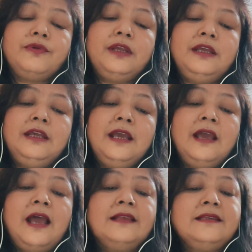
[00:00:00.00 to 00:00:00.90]
tree
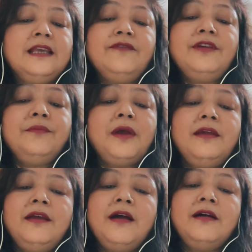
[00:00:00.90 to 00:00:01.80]
has given
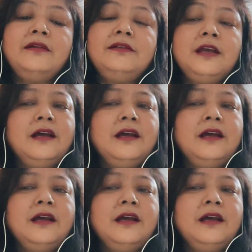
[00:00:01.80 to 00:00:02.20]
my heart